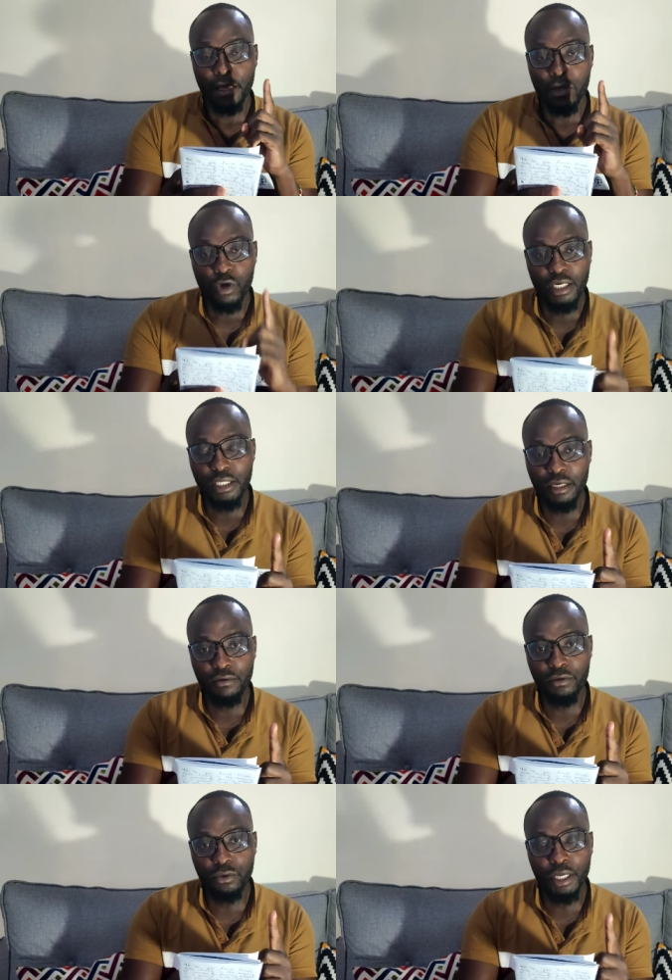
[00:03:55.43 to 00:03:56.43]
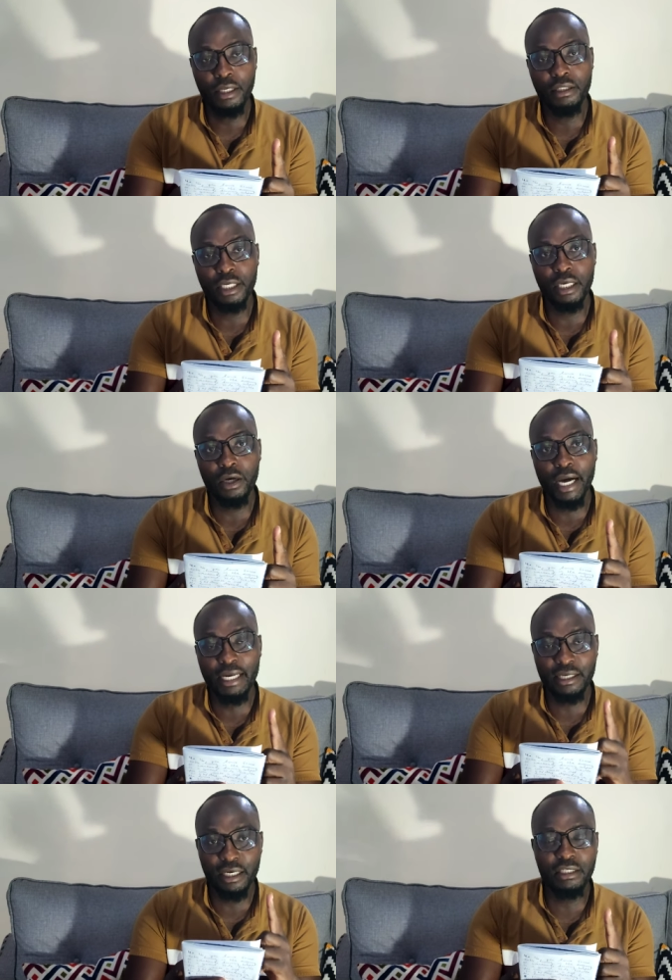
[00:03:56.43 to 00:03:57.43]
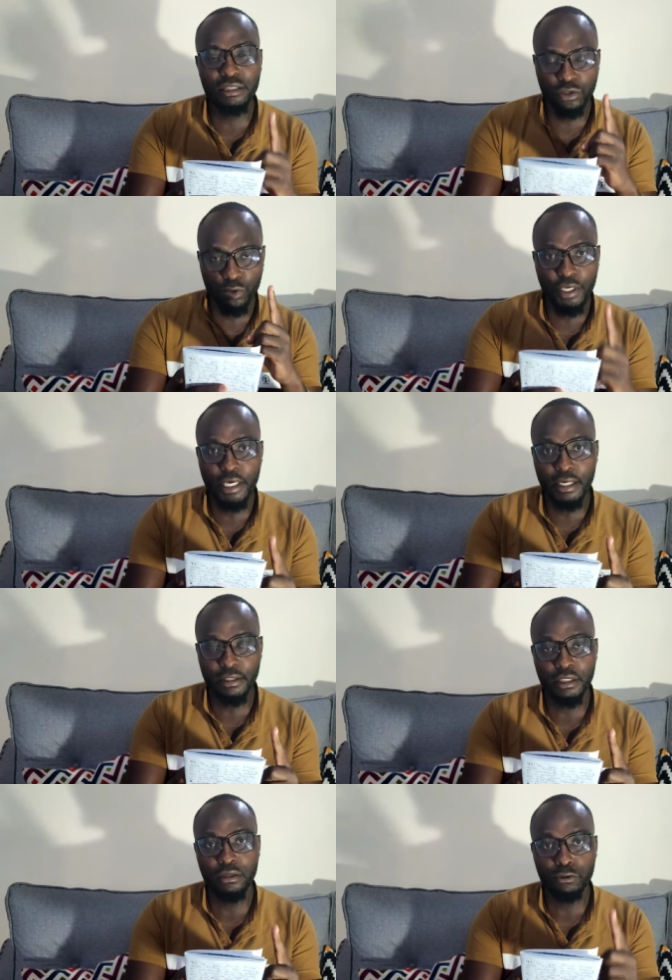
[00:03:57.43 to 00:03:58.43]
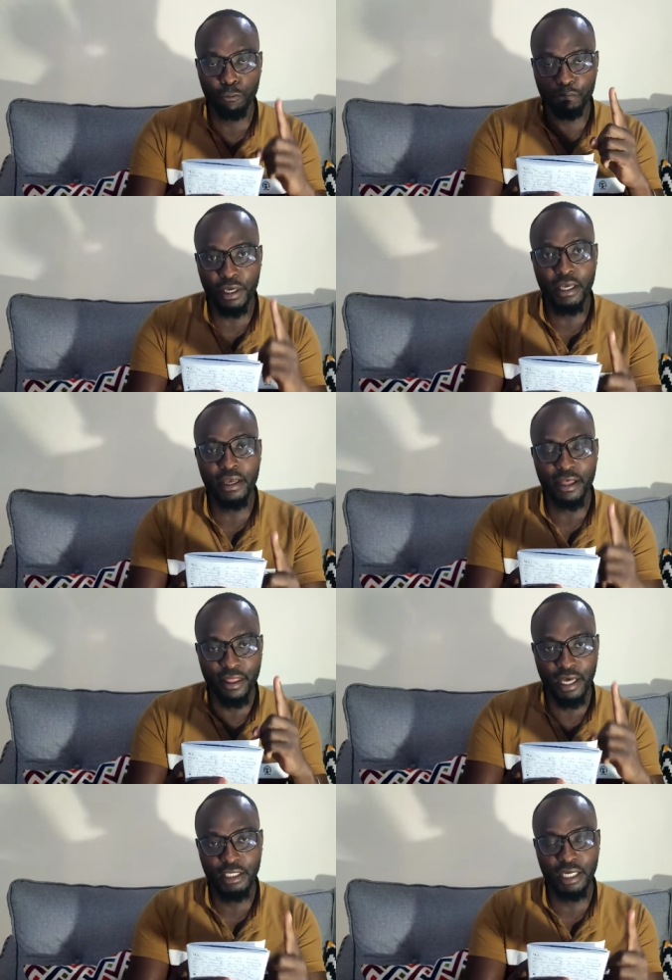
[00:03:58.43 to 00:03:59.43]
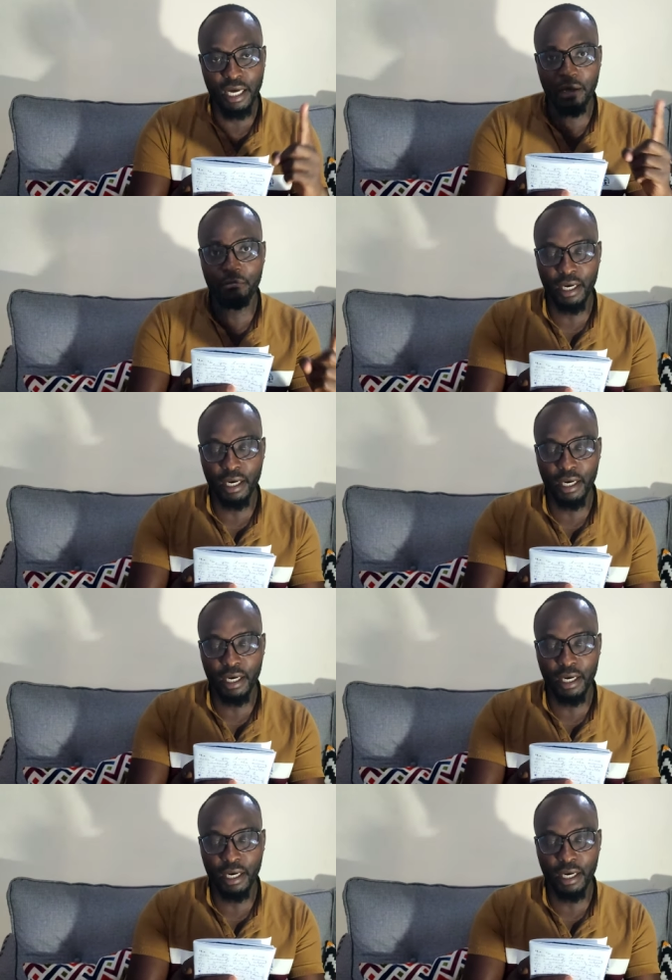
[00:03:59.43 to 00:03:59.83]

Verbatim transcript: you are trying you will take at least two years to pay that car